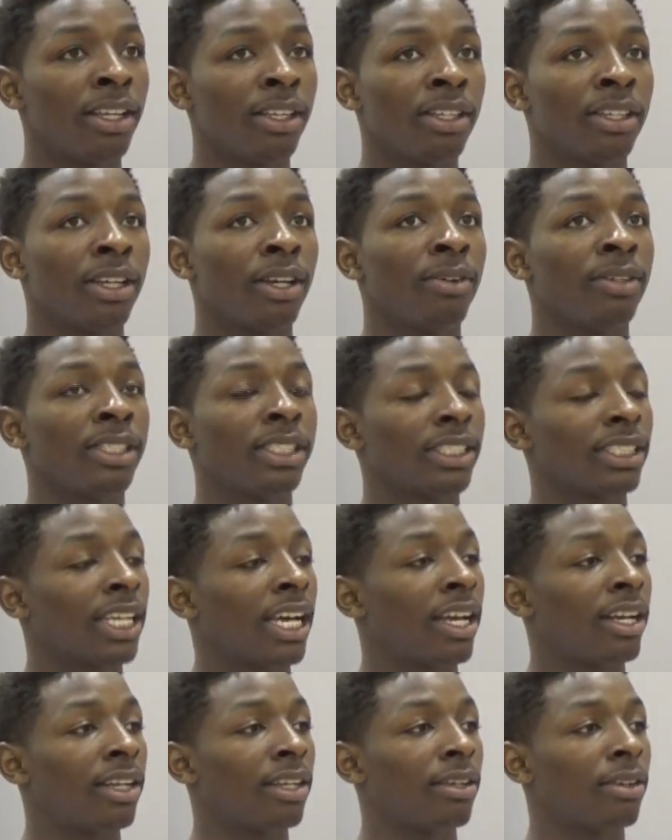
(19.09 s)
you know, we just
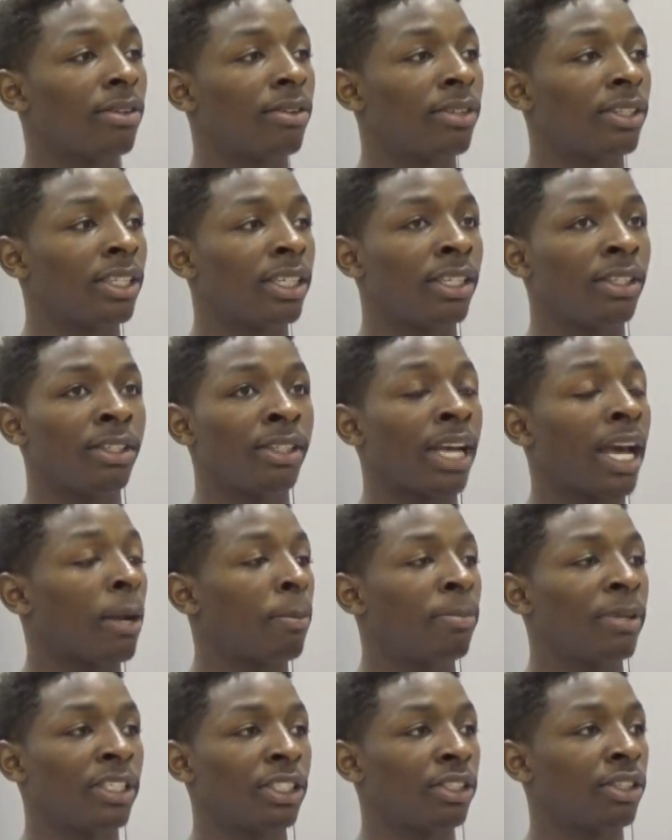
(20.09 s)
gotta you
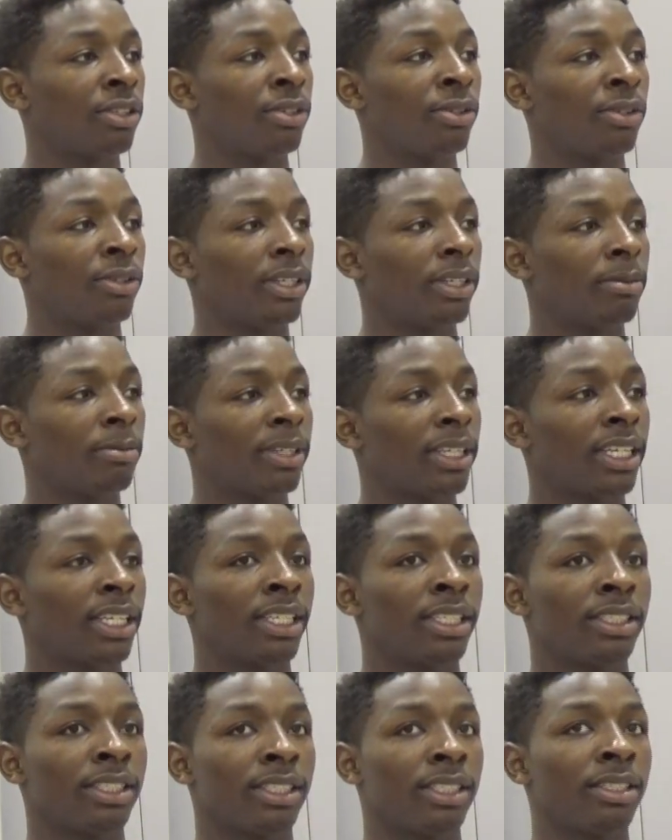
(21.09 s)
gotta push through it
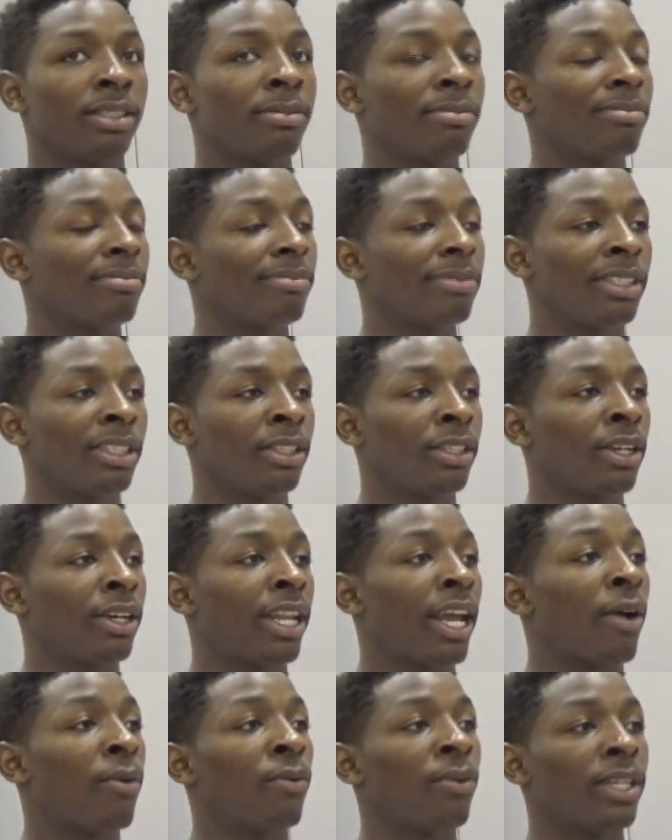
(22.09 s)
because. Um, you know
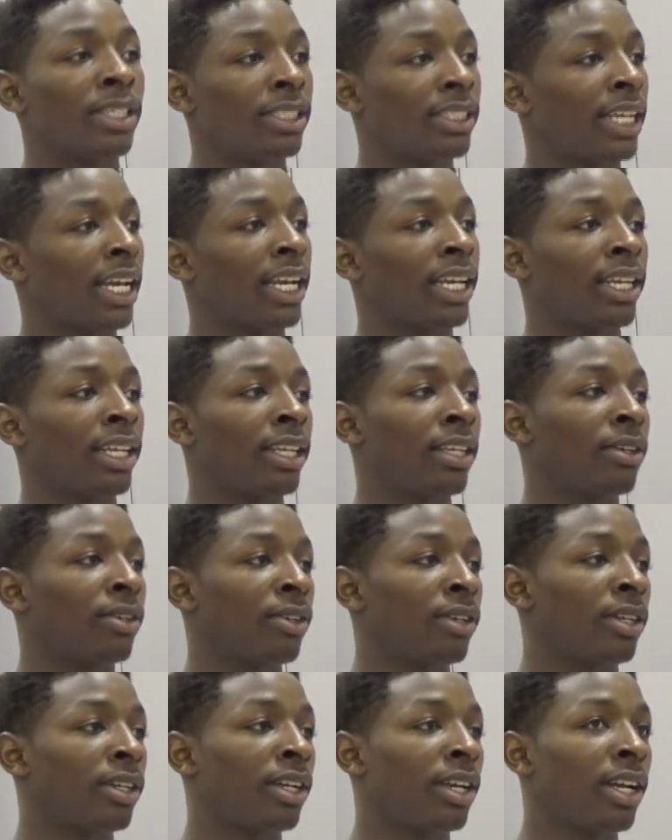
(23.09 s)
that one second
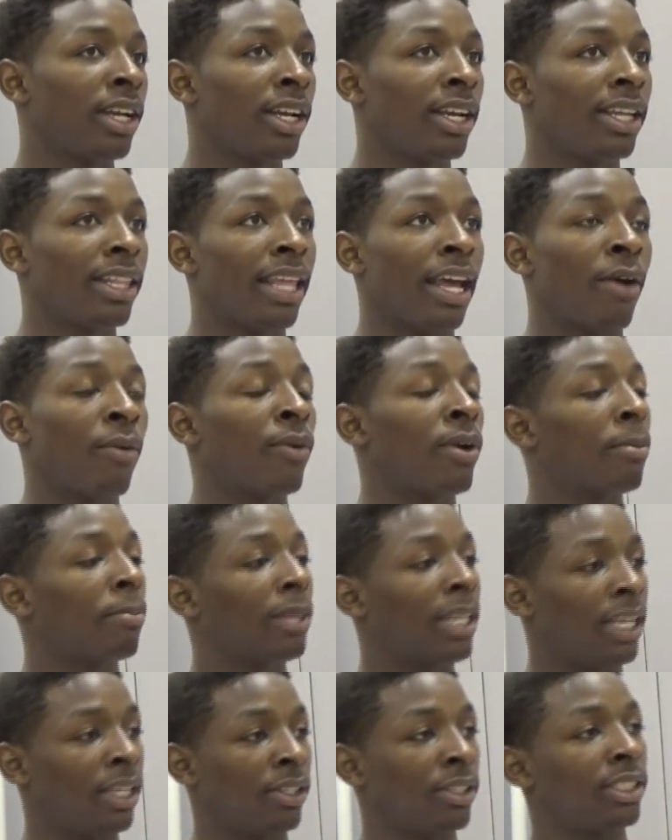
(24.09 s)
or that one
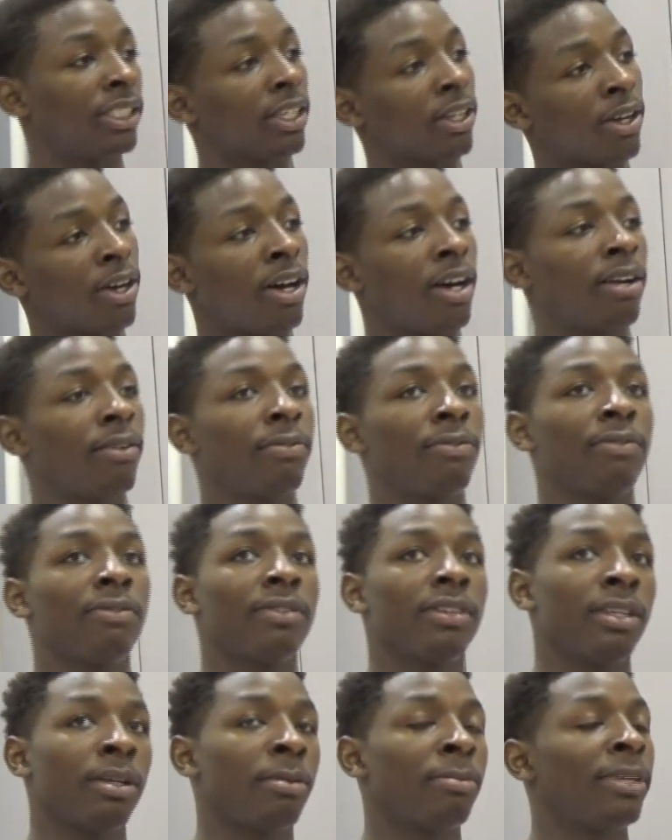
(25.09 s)
play you took off.
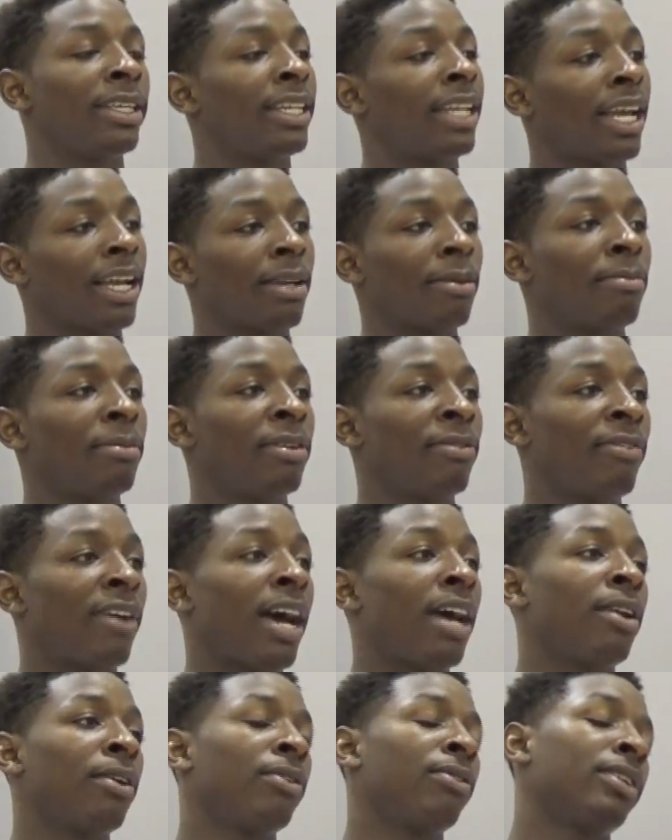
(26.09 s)
You know, I mean that can be
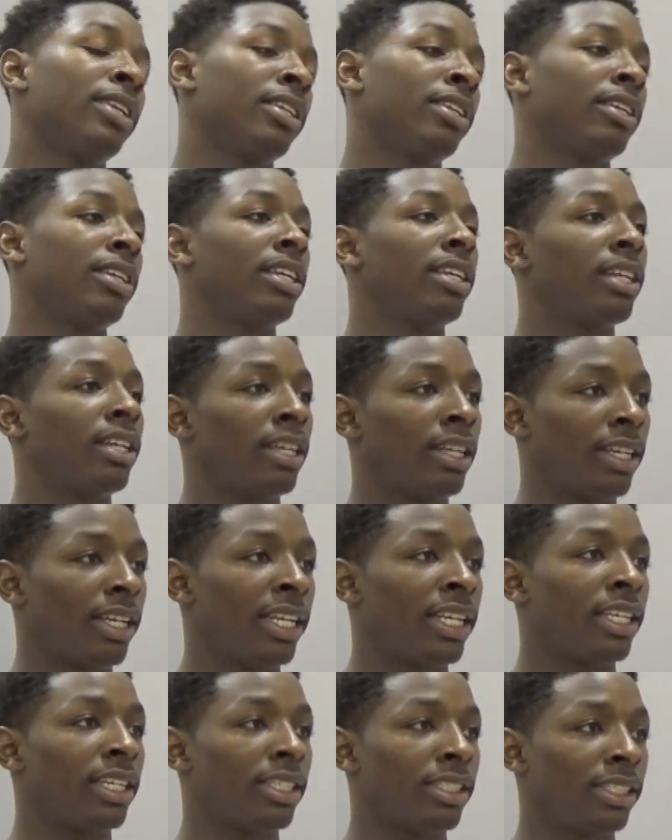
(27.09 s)
vital in the uh,
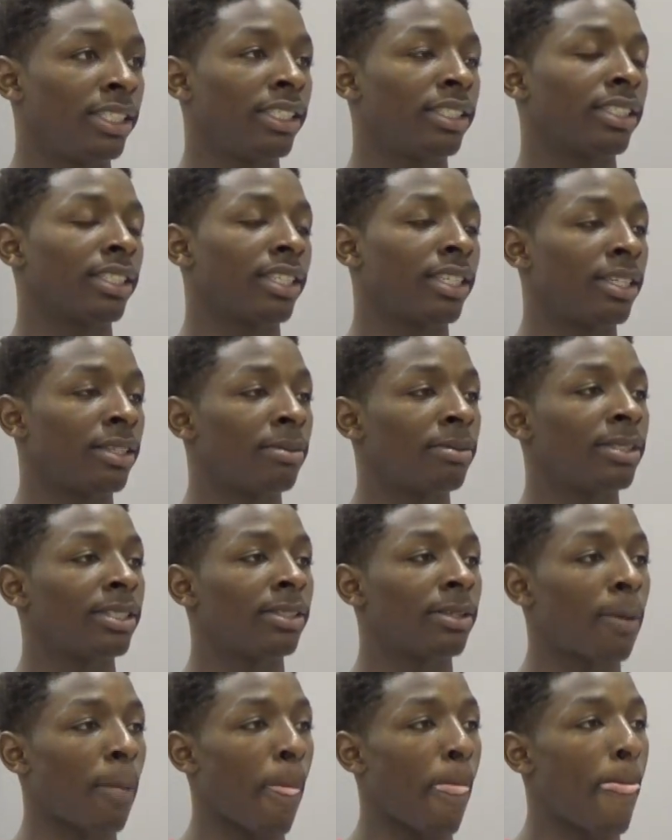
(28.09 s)
end of the season comes.
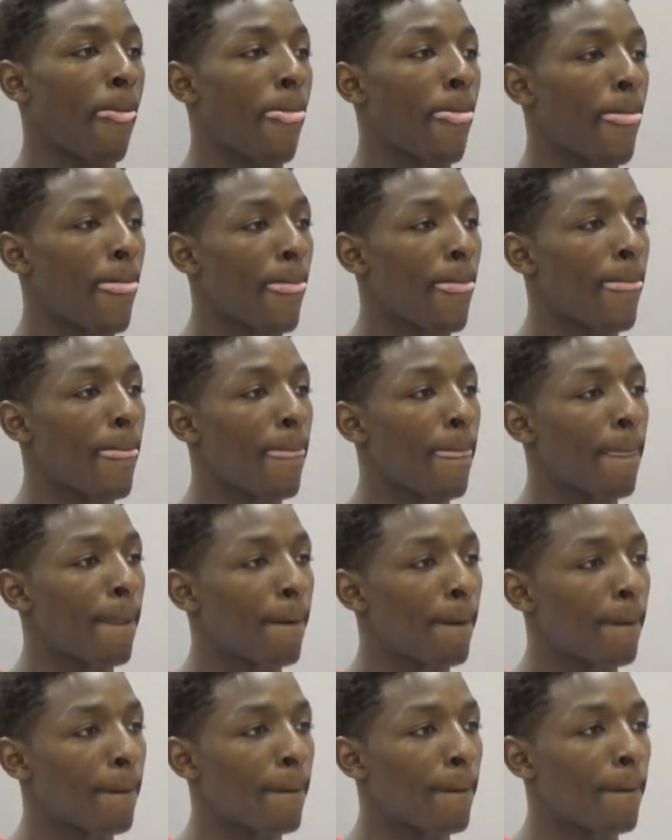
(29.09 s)
What did you
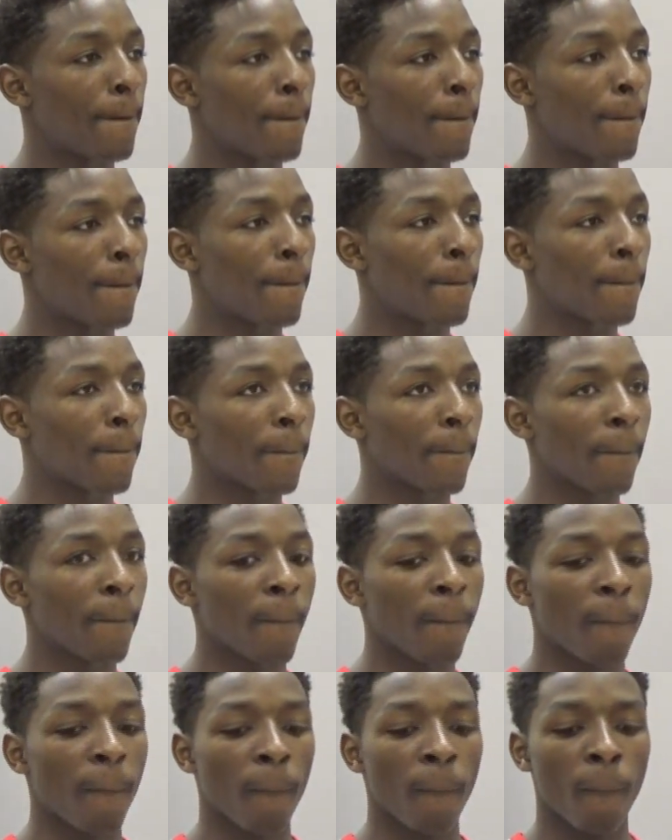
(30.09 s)
learn about leadership a
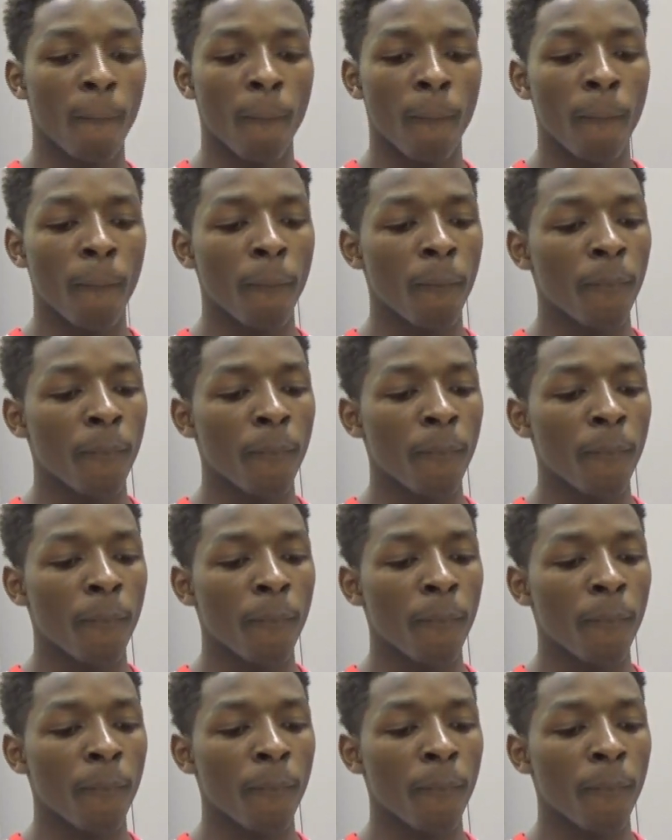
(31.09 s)
year ago